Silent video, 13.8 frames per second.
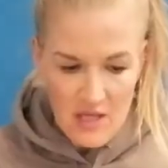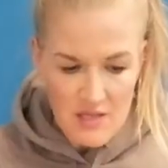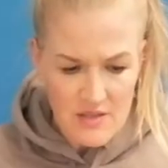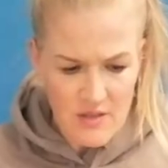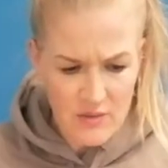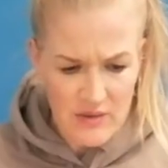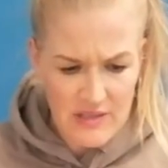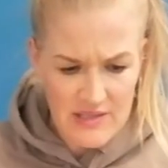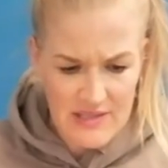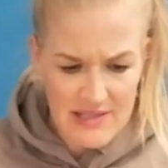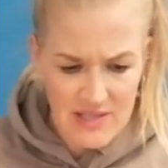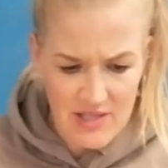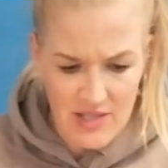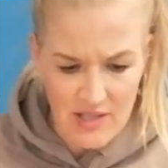So the
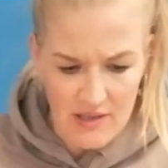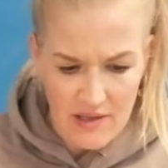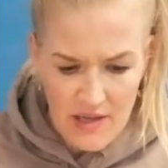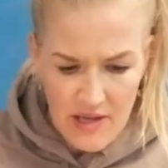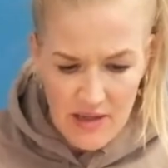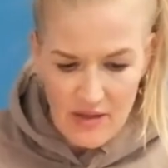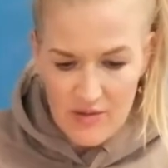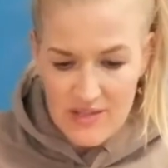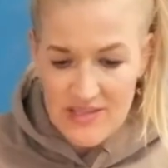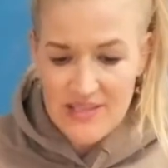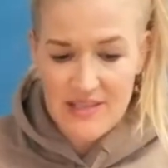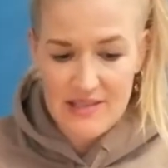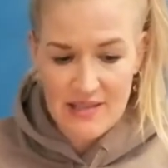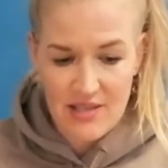decision, there is
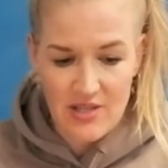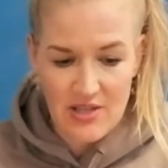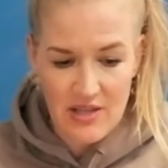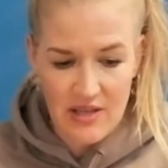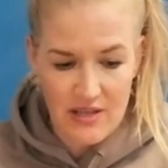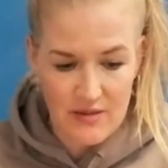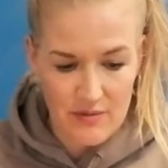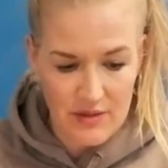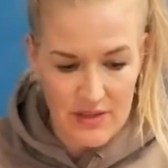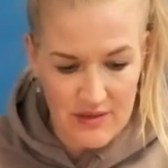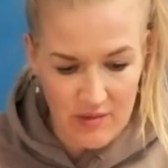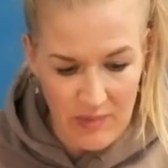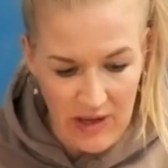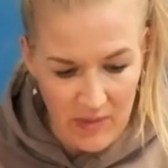a decision that you need
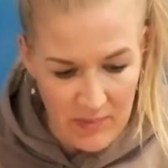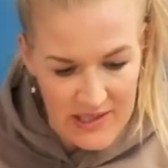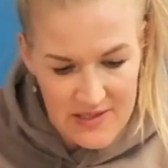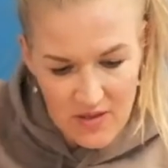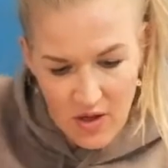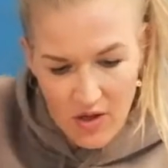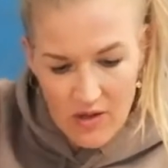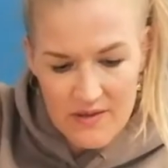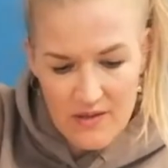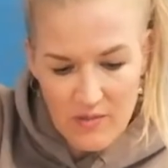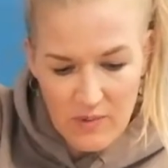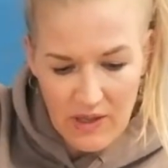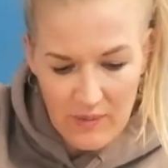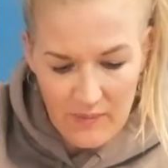to make, but it's
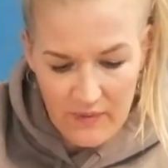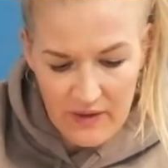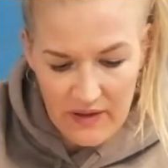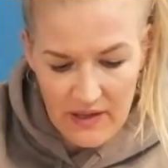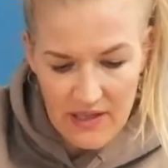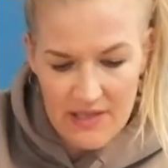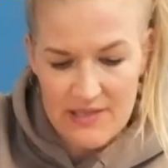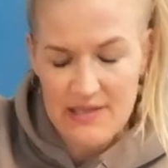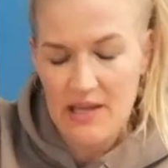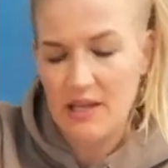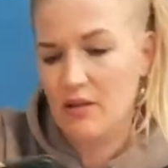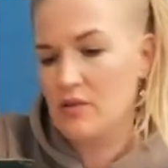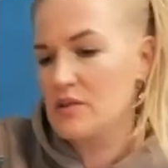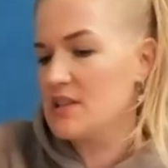also, what I'm feeling is
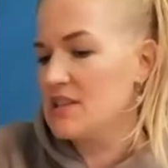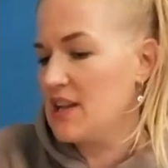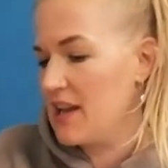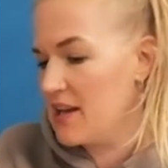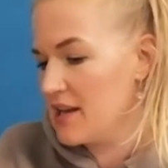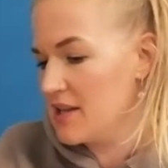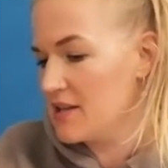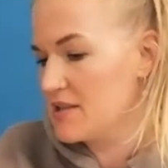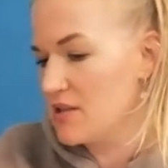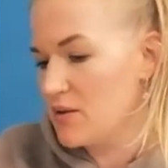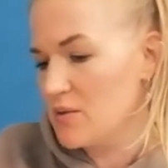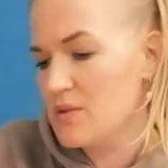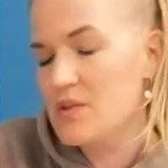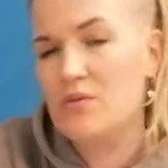like you're standing
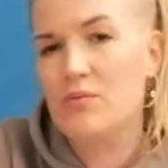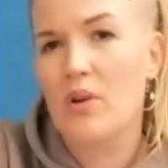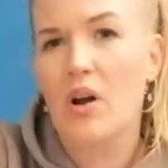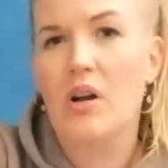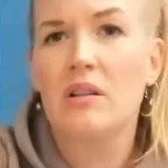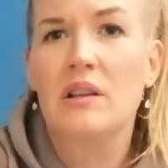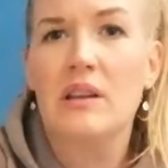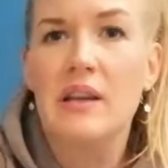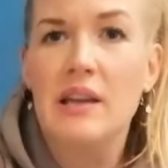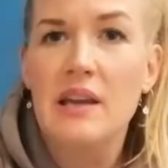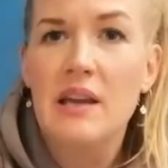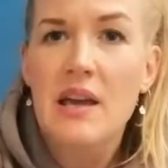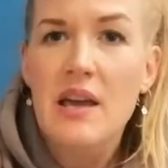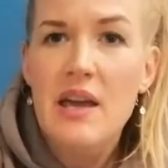so
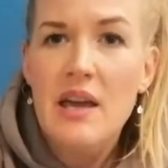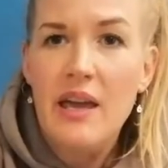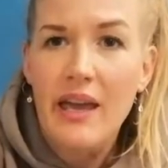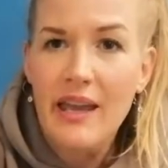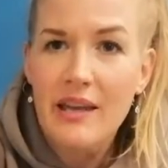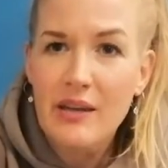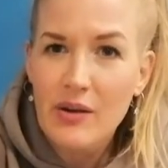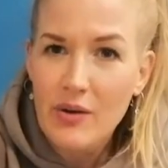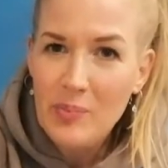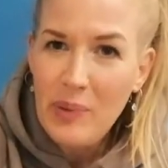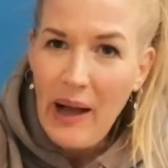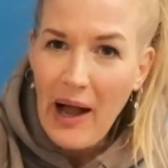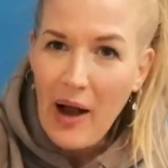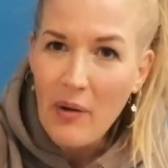strongly in your
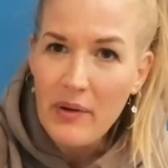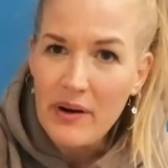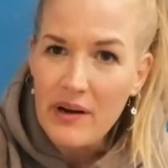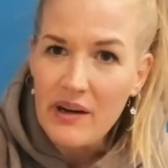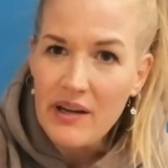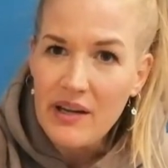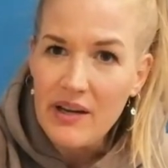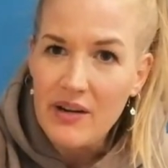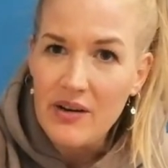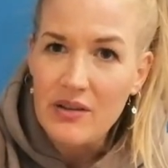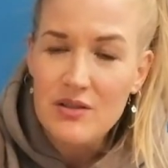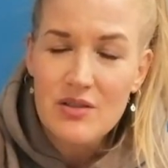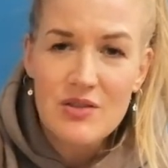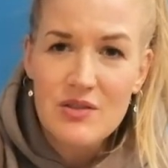power
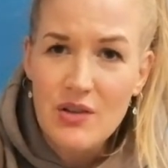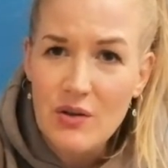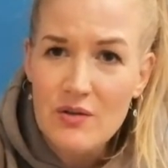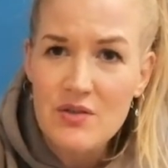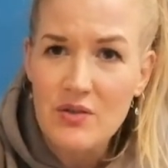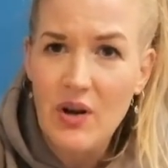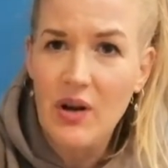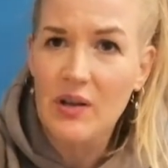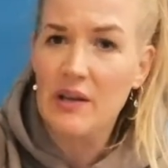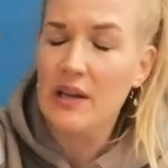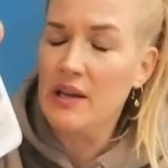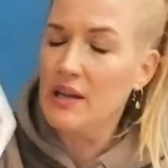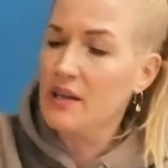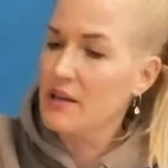here, so
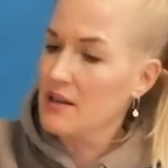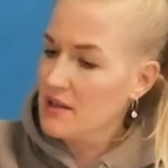strongly.